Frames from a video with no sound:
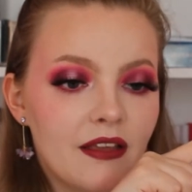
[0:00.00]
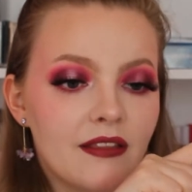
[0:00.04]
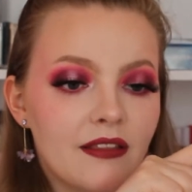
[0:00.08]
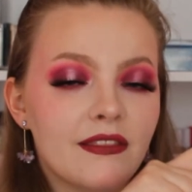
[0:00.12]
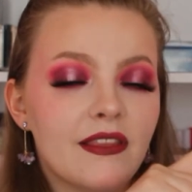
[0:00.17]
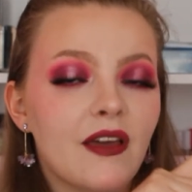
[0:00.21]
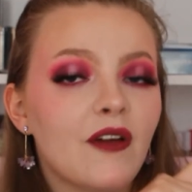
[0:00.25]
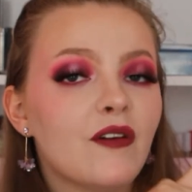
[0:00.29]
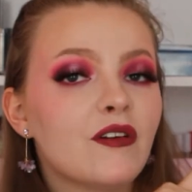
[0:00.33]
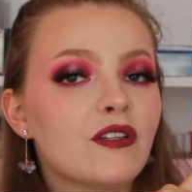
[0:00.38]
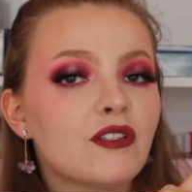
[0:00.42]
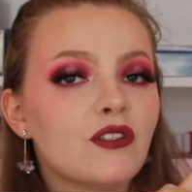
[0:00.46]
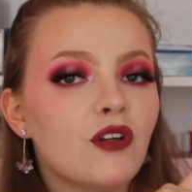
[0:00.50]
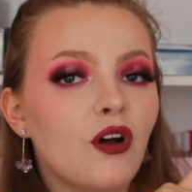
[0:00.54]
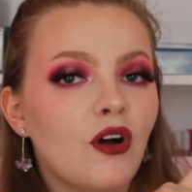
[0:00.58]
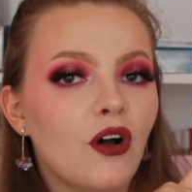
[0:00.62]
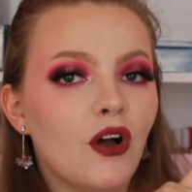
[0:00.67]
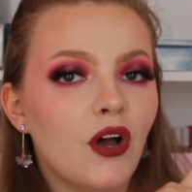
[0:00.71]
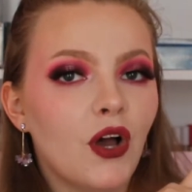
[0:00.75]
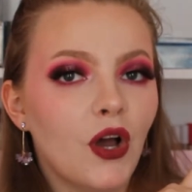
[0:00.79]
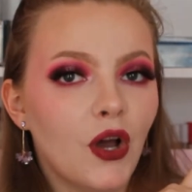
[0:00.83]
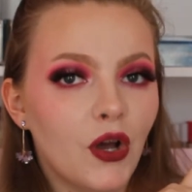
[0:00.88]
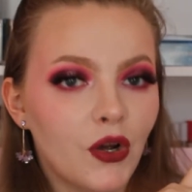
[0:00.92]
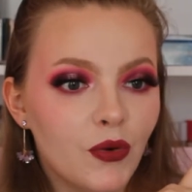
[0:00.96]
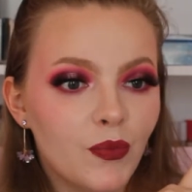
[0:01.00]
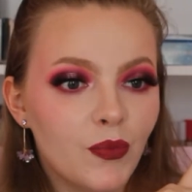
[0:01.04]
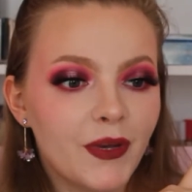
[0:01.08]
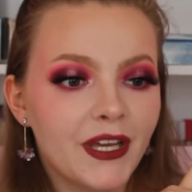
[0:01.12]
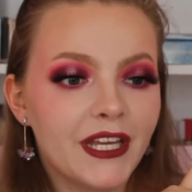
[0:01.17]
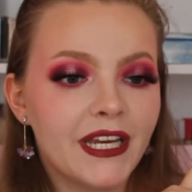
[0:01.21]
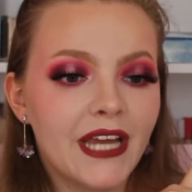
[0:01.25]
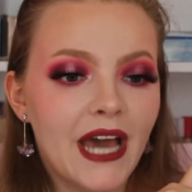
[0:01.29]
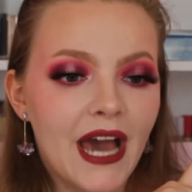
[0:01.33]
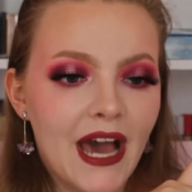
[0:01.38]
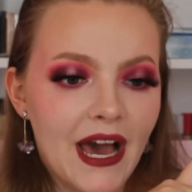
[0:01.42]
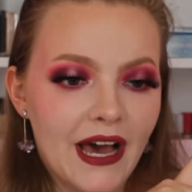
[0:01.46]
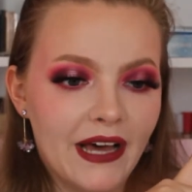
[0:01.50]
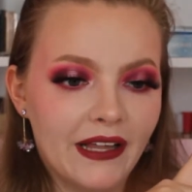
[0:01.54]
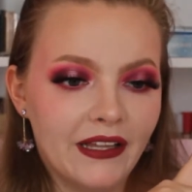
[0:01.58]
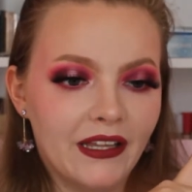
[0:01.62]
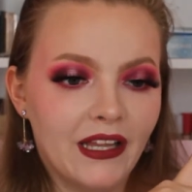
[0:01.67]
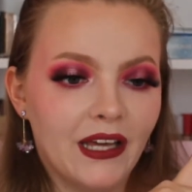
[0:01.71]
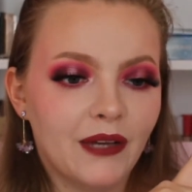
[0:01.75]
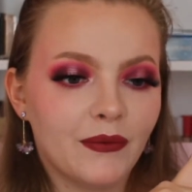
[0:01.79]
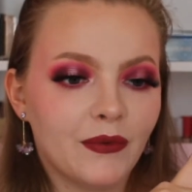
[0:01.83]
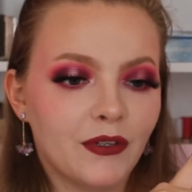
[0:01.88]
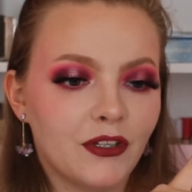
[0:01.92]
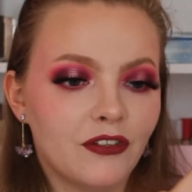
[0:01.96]
There is not a hope in hell
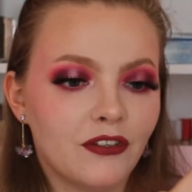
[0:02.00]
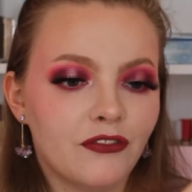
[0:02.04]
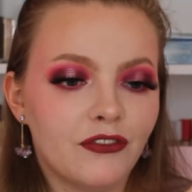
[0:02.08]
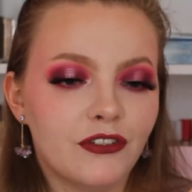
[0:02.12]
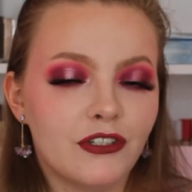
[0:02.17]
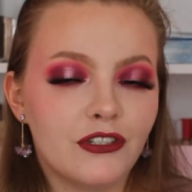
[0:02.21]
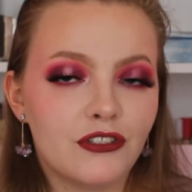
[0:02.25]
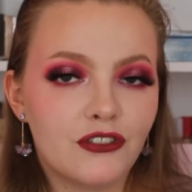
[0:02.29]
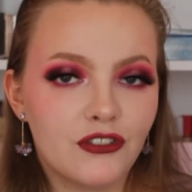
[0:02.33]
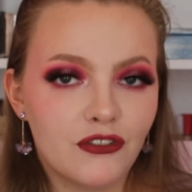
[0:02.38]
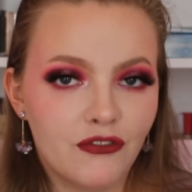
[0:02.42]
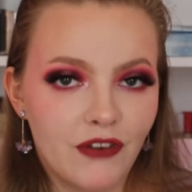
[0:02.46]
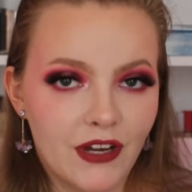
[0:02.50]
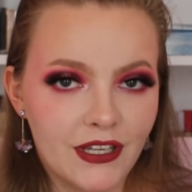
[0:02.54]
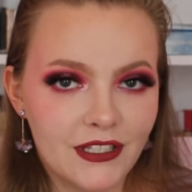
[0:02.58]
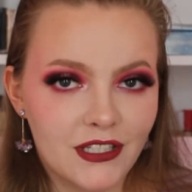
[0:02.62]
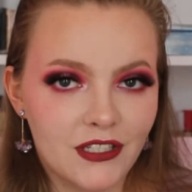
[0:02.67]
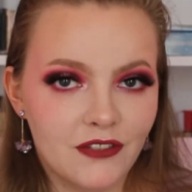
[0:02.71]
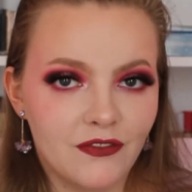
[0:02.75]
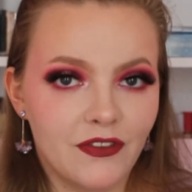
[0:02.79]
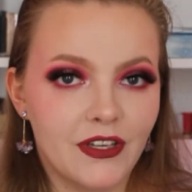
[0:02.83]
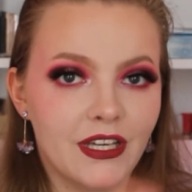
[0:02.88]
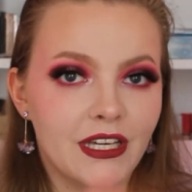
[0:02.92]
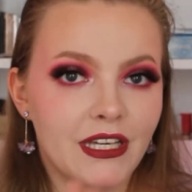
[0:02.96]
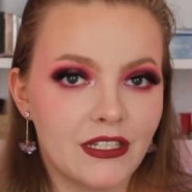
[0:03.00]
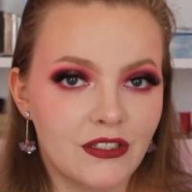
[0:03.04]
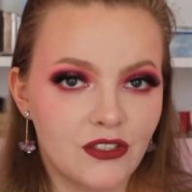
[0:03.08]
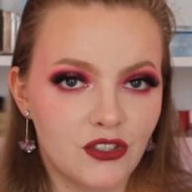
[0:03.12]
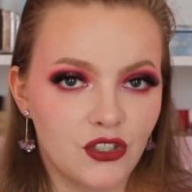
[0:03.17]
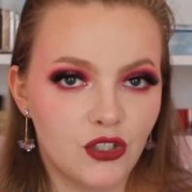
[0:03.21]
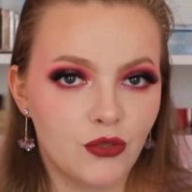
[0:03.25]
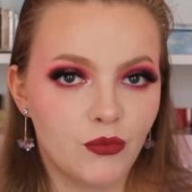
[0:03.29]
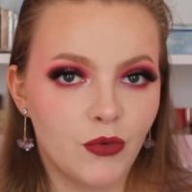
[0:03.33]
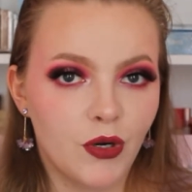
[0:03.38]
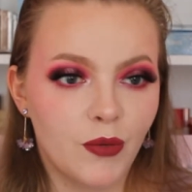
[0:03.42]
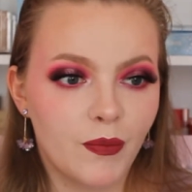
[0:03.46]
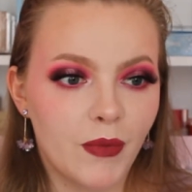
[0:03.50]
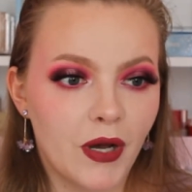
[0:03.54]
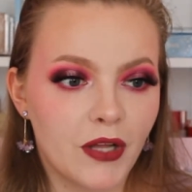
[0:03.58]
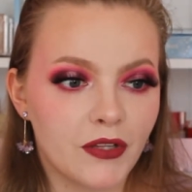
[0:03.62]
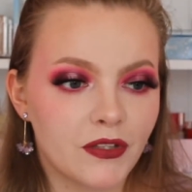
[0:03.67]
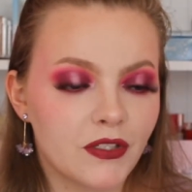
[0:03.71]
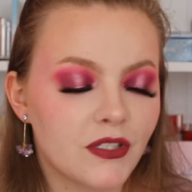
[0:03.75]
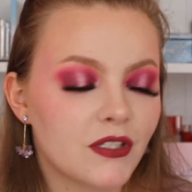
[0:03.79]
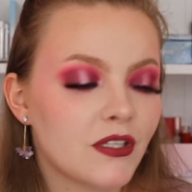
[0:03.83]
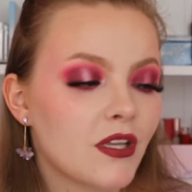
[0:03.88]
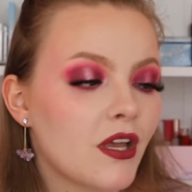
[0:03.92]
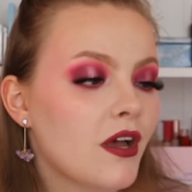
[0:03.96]
I'm gonna finish the rest of it in 2 more
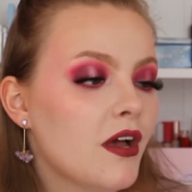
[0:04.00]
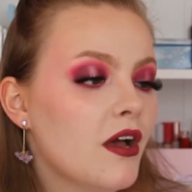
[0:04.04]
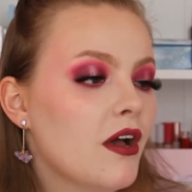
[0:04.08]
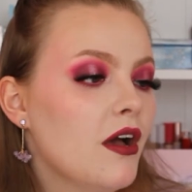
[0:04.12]
months.